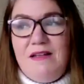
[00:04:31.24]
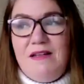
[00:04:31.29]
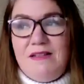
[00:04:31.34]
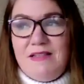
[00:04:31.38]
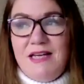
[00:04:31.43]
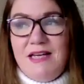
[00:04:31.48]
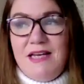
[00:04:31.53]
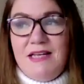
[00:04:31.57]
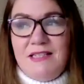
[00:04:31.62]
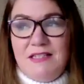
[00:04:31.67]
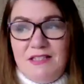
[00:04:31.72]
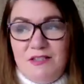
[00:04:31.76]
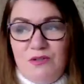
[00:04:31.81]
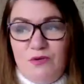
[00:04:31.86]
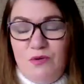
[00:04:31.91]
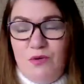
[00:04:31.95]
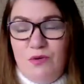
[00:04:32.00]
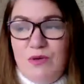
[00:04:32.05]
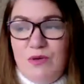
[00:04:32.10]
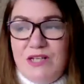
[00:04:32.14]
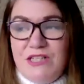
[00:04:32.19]
And that's
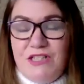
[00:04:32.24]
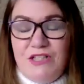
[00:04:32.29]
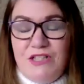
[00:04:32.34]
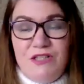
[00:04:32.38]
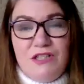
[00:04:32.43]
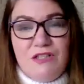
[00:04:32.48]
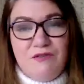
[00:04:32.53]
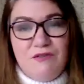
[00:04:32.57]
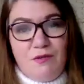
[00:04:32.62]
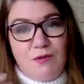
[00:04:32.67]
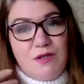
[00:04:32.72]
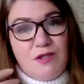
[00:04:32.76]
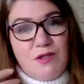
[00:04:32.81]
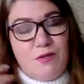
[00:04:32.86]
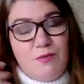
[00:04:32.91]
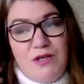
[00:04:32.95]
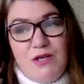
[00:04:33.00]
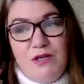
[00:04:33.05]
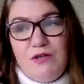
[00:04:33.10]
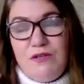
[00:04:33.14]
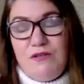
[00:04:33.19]
always useful,
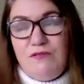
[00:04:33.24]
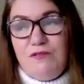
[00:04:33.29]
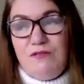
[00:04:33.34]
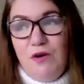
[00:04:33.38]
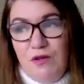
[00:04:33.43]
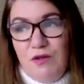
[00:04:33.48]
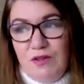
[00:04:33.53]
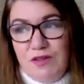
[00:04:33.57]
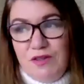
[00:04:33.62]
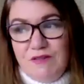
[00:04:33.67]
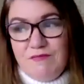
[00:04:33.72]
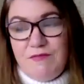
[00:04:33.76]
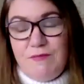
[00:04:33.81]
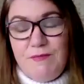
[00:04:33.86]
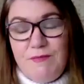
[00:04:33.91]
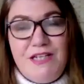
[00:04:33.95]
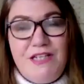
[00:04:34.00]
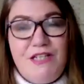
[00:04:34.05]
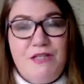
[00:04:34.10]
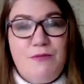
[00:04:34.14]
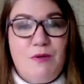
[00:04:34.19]
because we could have got the
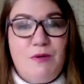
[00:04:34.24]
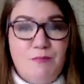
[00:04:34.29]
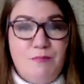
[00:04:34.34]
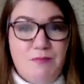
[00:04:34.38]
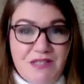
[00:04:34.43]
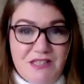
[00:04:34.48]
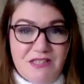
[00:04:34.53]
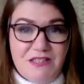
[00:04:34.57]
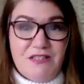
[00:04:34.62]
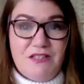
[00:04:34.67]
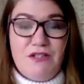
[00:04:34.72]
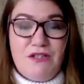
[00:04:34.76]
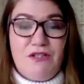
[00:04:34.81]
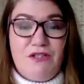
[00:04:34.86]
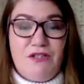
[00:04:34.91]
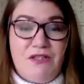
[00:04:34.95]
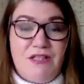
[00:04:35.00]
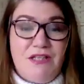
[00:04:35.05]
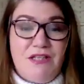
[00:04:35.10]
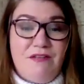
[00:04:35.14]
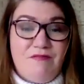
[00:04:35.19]
information but
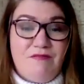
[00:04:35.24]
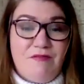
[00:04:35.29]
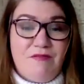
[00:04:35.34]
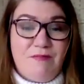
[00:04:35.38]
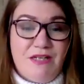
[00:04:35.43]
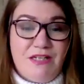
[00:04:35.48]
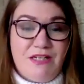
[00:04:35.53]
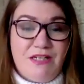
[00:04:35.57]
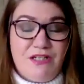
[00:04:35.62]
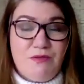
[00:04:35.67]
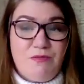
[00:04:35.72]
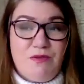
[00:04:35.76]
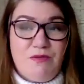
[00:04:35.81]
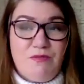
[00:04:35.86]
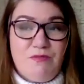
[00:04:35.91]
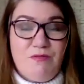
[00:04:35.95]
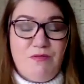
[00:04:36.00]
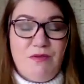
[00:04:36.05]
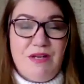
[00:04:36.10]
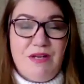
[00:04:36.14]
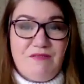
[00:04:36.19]
misunderstood the
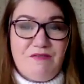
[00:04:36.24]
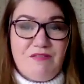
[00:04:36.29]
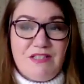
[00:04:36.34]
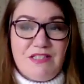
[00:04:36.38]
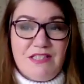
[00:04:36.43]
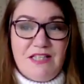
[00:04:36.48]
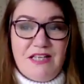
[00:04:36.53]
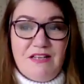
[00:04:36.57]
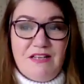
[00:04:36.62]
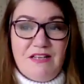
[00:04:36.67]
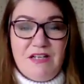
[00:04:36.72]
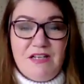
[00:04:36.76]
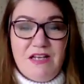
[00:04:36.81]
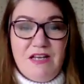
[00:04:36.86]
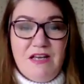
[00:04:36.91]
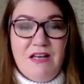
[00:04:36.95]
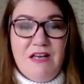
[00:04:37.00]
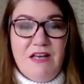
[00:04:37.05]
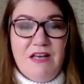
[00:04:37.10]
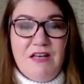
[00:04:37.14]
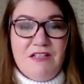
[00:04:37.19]
information we have received.
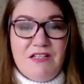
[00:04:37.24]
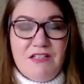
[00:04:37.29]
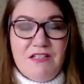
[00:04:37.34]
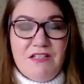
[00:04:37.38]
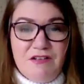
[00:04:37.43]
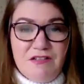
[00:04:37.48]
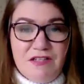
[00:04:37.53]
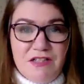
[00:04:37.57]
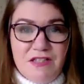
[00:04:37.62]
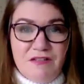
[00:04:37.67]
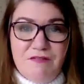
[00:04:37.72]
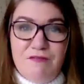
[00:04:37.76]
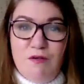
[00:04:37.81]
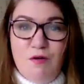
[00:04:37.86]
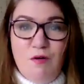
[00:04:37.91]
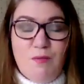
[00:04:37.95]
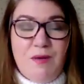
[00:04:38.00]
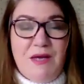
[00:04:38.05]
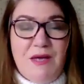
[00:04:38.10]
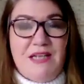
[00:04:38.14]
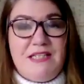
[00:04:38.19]
So those are the
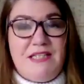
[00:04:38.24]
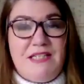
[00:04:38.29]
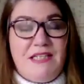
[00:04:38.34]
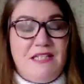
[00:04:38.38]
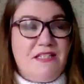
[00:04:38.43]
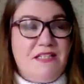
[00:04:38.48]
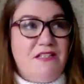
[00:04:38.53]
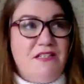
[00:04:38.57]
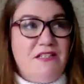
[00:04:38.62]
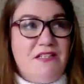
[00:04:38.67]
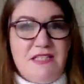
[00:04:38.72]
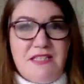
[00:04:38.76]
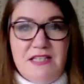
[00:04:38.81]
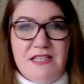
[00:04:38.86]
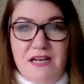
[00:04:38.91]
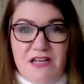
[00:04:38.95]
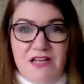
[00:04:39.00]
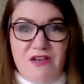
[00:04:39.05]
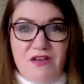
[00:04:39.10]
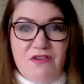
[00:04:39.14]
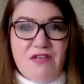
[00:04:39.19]
four basics:
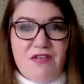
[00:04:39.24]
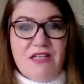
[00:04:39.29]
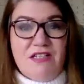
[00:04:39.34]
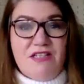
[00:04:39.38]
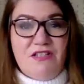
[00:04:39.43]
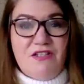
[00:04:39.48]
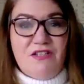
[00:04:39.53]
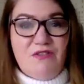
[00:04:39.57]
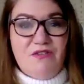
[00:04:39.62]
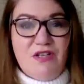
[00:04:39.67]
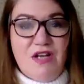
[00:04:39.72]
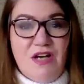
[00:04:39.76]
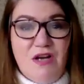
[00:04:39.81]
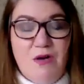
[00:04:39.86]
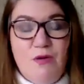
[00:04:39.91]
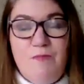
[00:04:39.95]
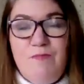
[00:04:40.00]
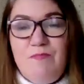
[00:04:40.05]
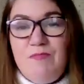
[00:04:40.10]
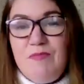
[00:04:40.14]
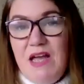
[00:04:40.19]
understanding your yes and your
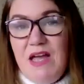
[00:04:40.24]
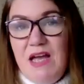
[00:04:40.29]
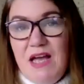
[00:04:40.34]
no,